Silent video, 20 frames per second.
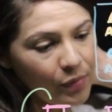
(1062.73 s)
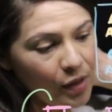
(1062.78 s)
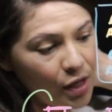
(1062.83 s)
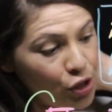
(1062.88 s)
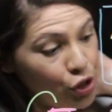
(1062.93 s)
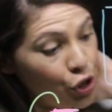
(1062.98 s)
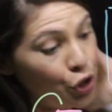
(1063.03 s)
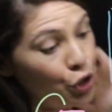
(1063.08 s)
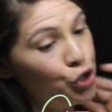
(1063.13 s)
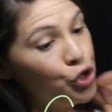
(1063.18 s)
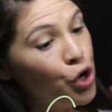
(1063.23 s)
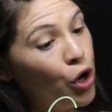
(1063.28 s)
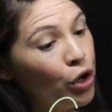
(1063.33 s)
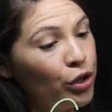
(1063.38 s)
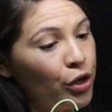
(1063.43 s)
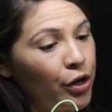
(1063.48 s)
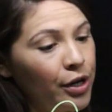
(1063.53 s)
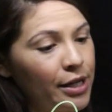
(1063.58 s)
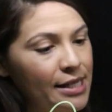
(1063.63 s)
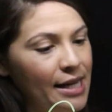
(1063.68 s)
So you're not
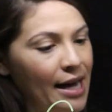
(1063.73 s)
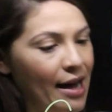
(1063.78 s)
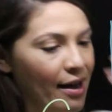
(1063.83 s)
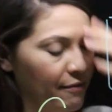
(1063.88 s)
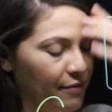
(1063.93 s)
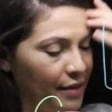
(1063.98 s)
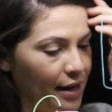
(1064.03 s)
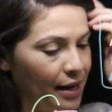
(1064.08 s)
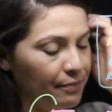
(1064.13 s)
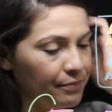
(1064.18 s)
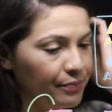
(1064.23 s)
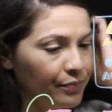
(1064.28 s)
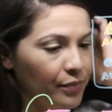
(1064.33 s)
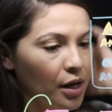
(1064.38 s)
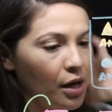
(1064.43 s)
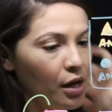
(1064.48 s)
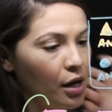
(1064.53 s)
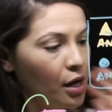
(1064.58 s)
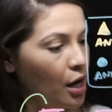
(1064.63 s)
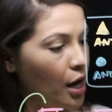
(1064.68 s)
going to have that.
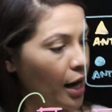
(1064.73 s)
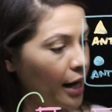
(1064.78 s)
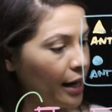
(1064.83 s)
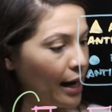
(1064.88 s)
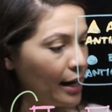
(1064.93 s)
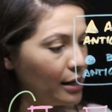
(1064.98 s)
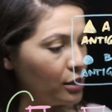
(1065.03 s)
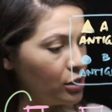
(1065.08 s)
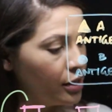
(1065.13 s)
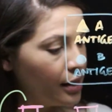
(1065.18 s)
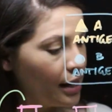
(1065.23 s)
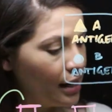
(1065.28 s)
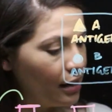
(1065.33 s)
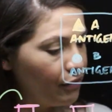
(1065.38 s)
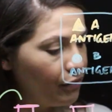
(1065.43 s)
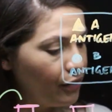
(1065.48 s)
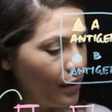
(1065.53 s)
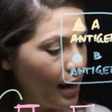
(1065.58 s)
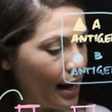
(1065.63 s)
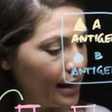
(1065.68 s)
Okay, so then
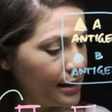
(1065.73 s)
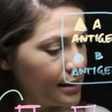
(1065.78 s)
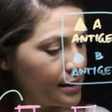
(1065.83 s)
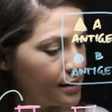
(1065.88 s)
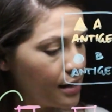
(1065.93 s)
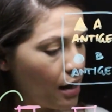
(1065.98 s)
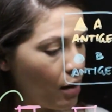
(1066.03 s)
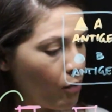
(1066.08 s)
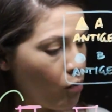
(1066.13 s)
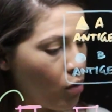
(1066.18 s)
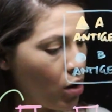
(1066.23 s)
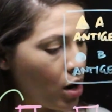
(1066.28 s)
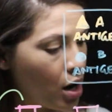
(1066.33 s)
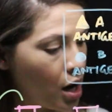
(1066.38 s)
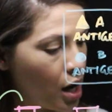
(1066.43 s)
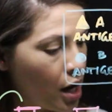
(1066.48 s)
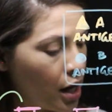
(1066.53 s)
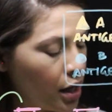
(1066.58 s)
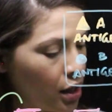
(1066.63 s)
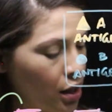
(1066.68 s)
if we had
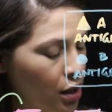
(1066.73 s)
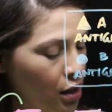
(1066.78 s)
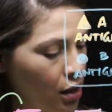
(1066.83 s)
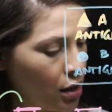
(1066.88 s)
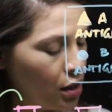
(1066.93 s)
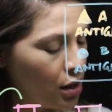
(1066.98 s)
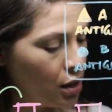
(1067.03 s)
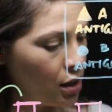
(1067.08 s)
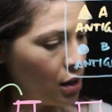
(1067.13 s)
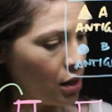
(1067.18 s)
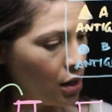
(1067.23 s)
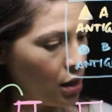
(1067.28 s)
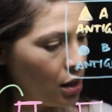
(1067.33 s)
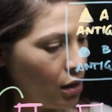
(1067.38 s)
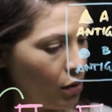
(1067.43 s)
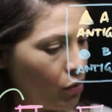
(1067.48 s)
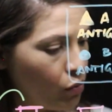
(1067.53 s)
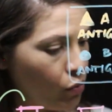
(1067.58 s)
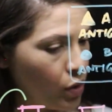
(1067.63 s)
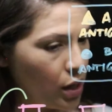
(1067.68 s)
someone
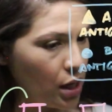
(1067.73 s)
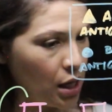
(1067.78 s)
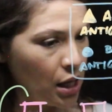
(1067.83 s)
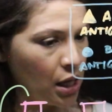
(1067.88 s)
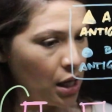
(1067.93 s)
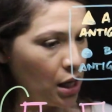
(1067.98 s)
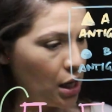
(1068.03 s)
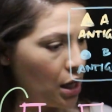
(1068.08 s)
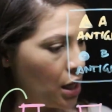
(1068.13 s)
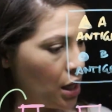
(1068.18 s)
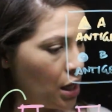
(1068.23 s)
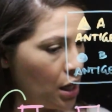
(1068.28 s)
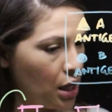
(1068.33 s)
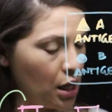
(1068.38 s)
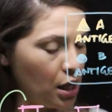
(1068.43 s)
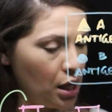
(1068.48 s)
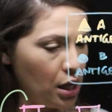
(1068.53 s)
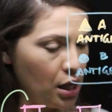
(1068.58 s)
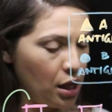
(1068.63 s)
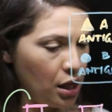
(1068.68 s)

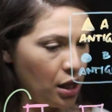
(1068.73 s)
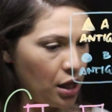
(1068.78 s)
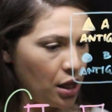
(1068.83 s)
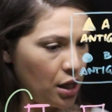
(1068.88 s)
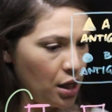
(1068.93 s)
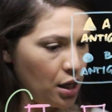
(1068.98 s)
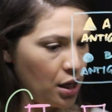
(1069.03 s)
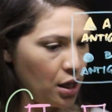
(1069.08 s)
with,